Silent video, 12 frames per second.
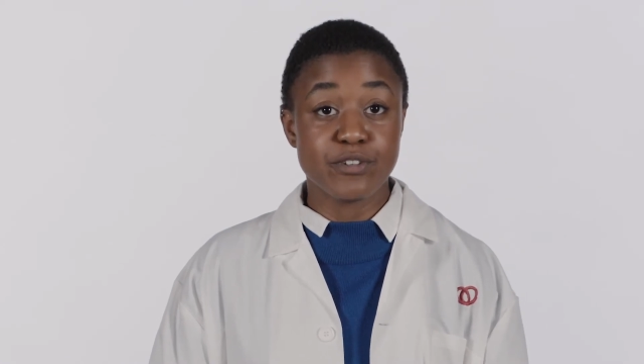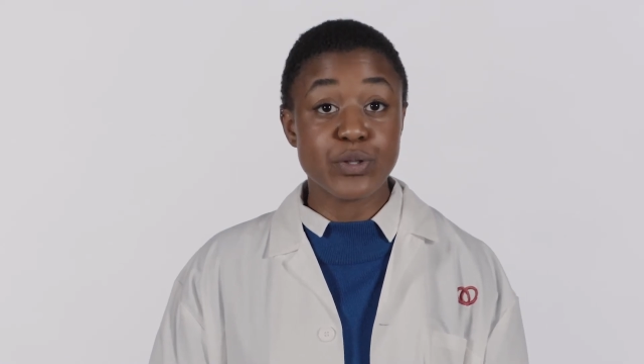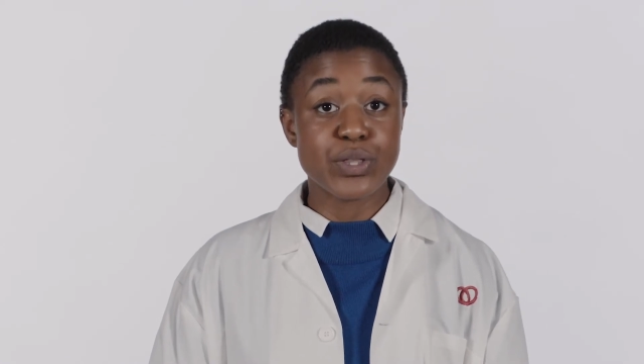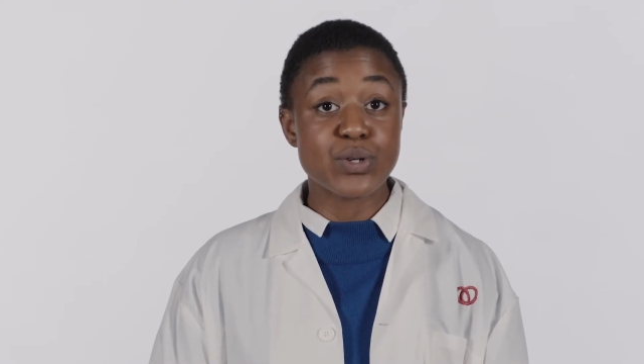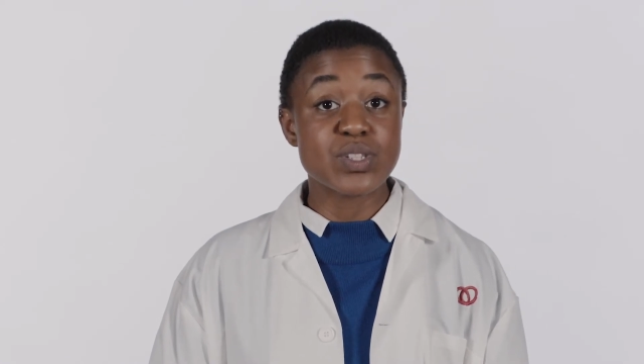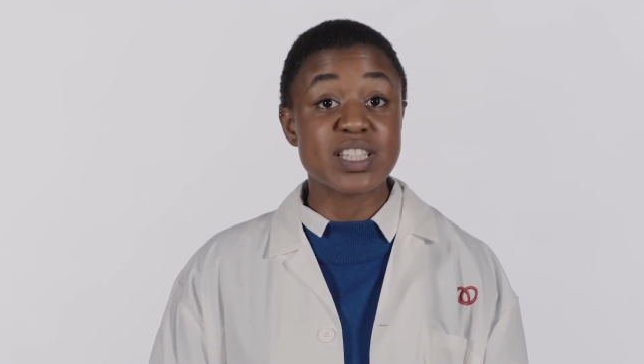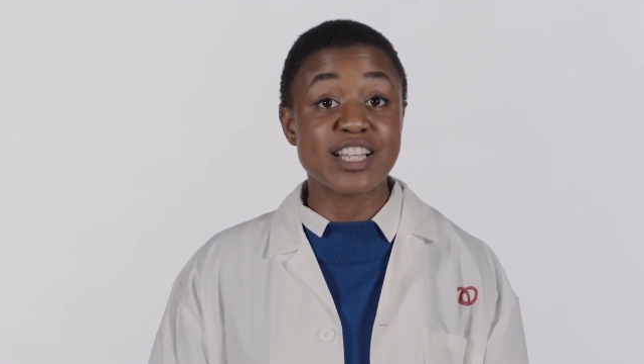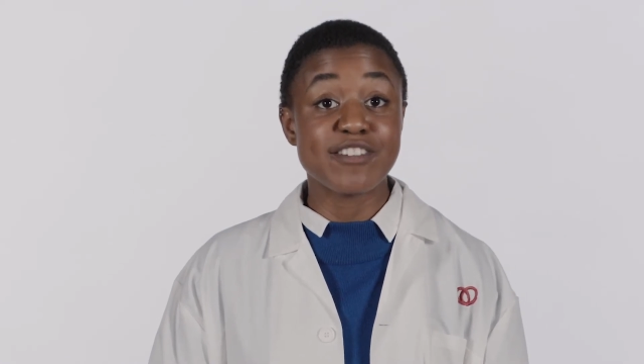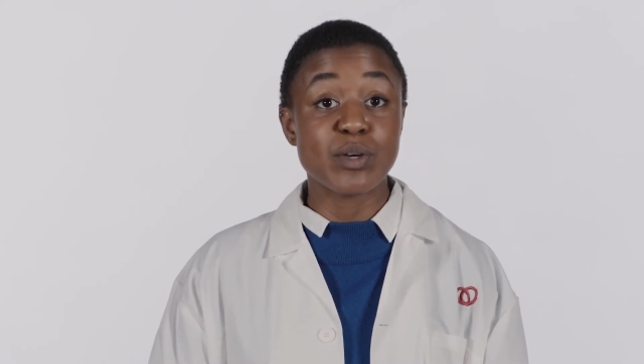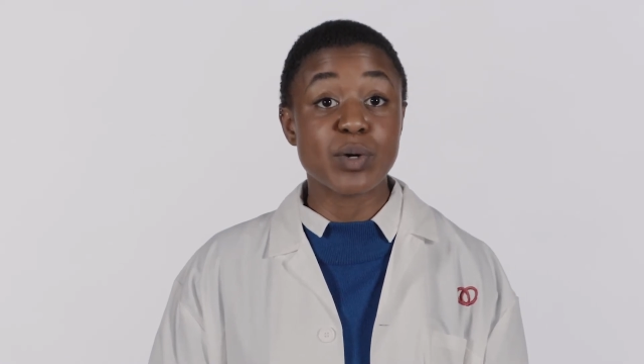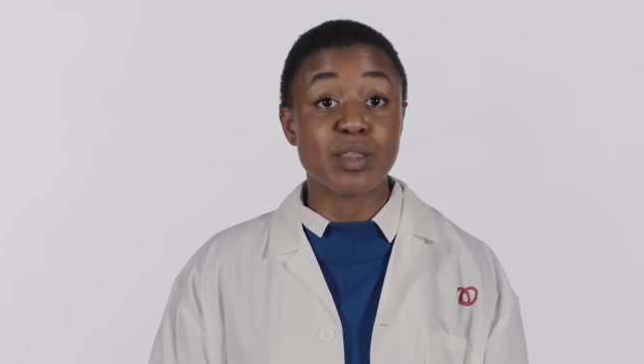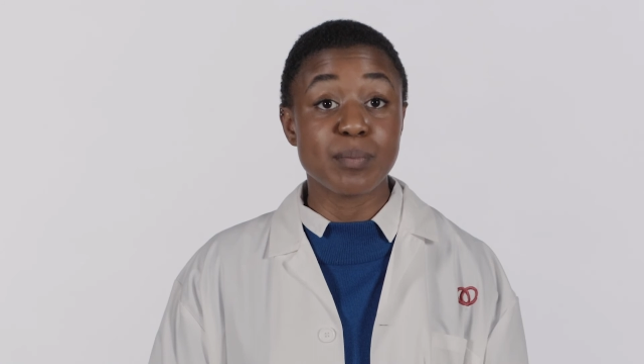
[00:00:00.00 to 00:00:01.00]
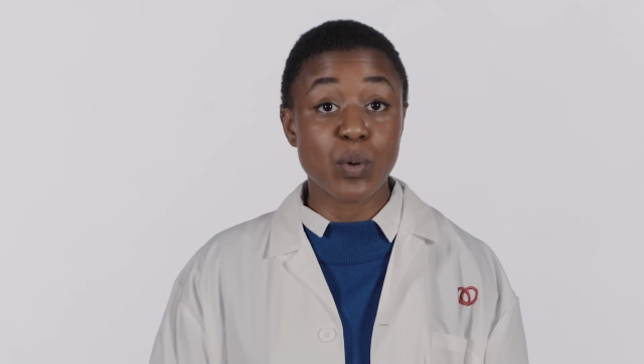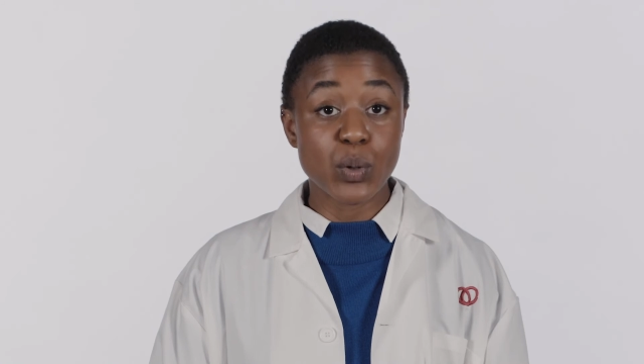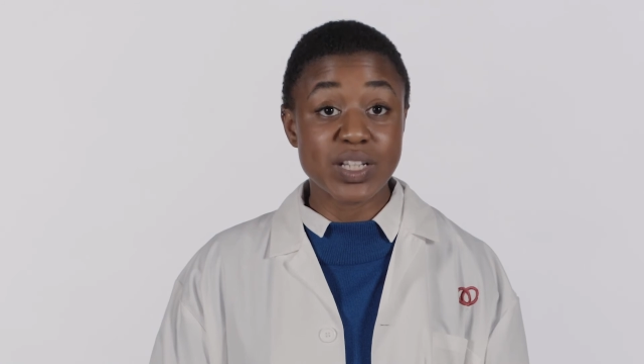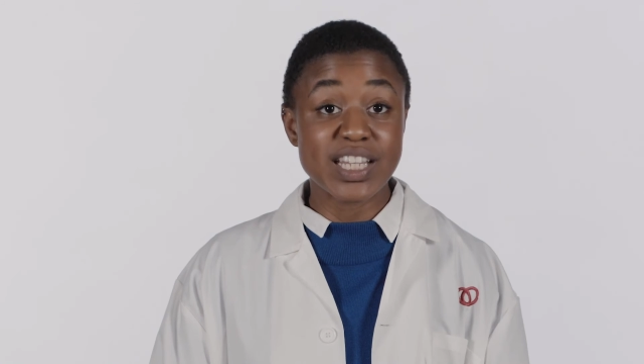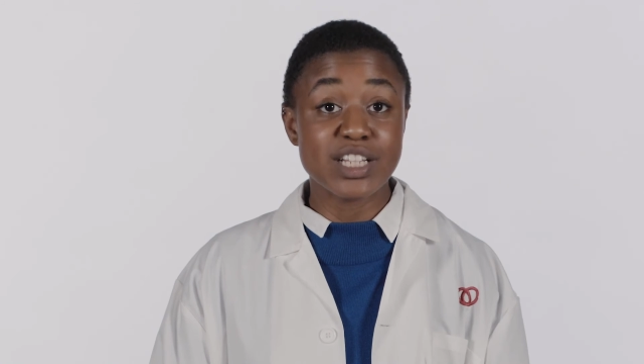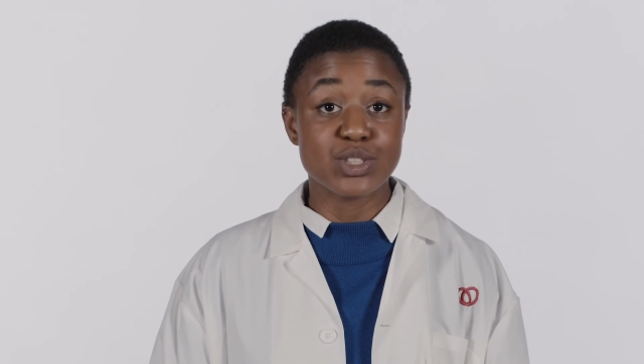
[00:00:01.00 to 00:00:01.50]
for those living with
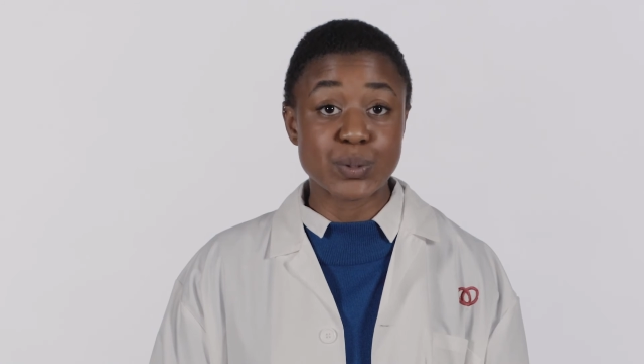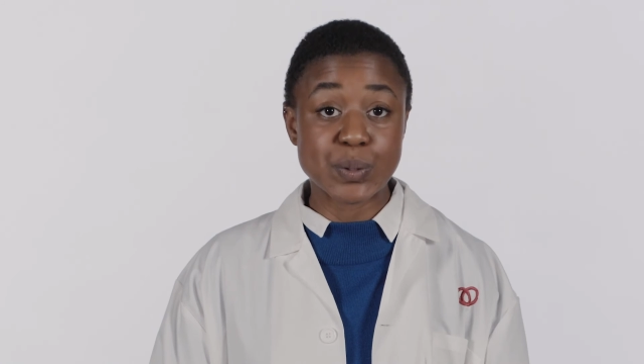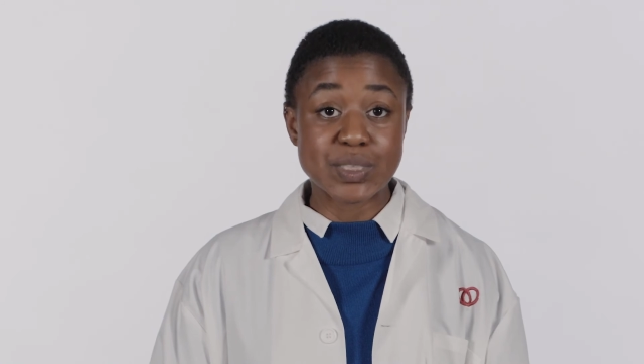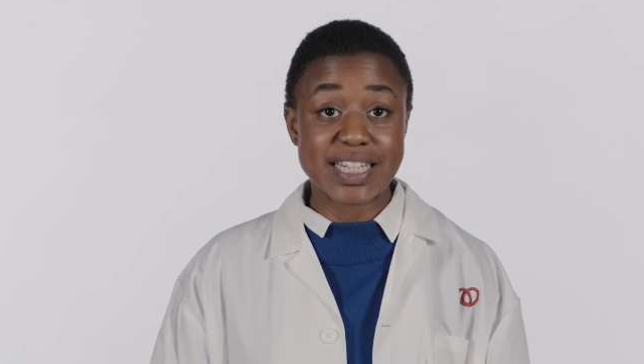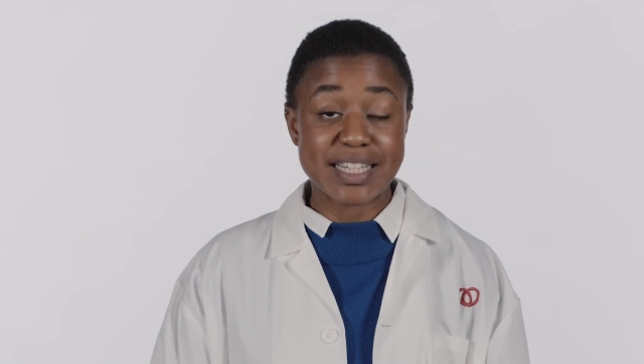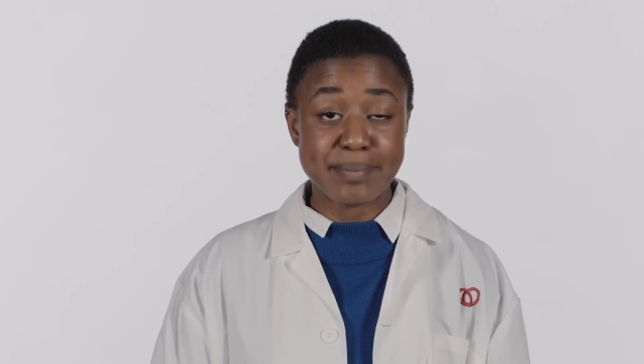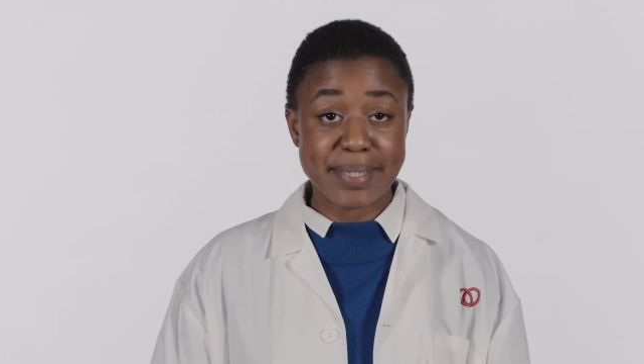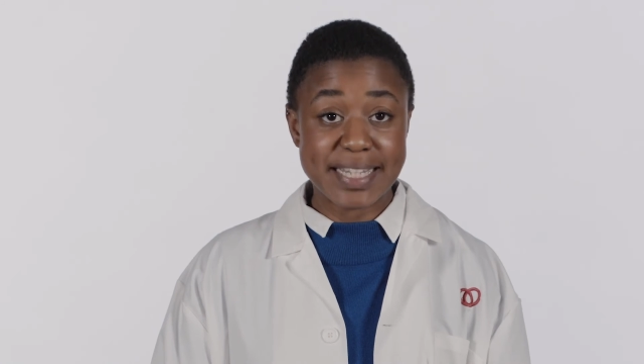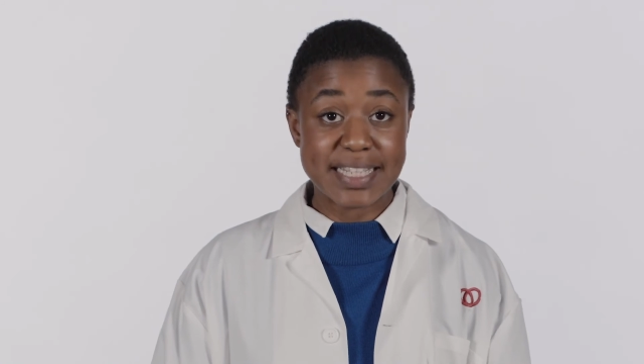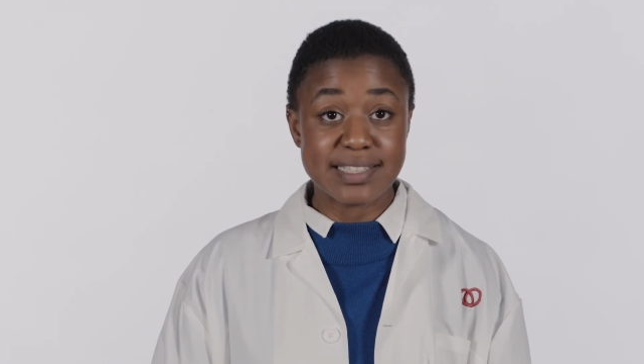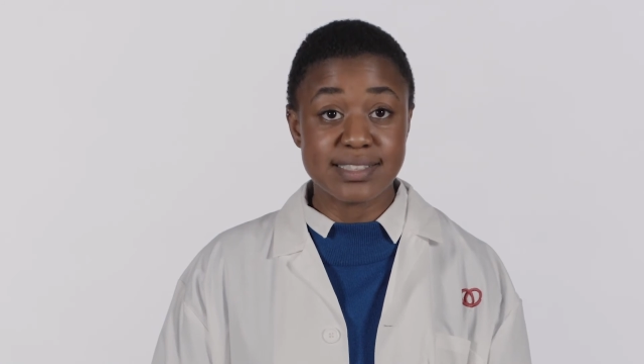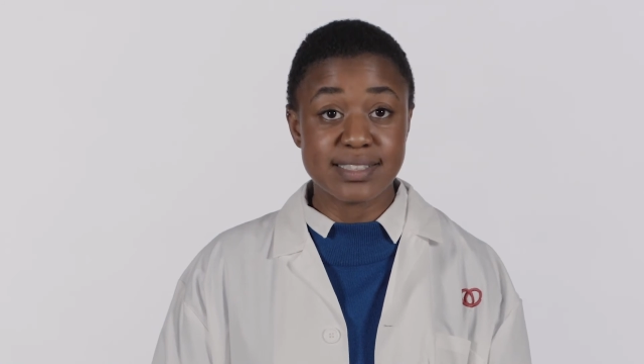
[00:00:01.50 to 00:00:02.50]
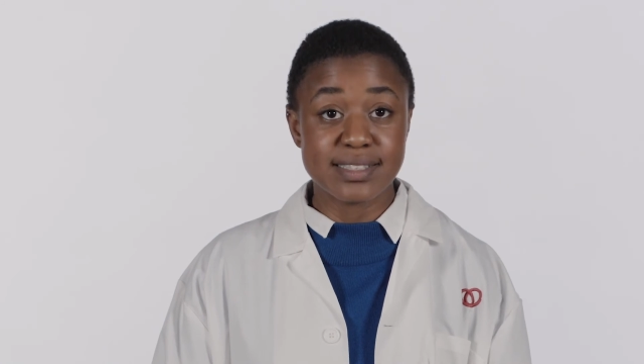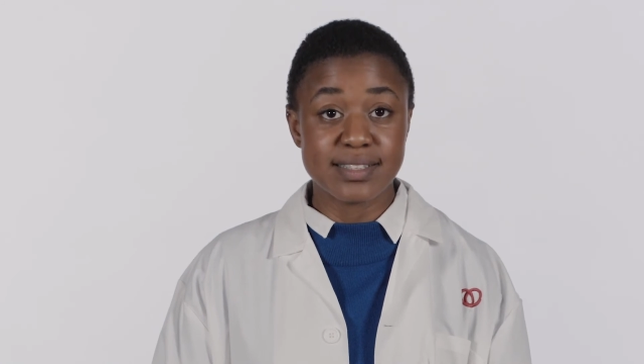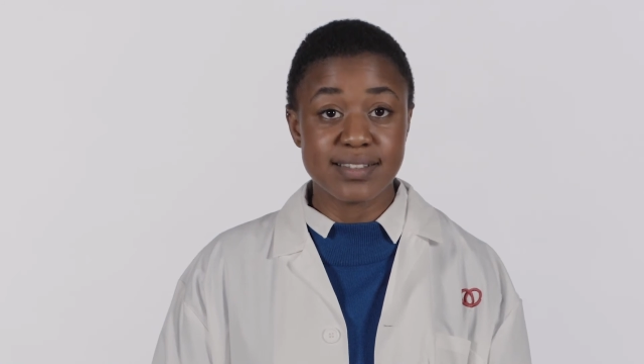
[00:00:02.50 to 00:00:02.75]
poorly controlled diabetes.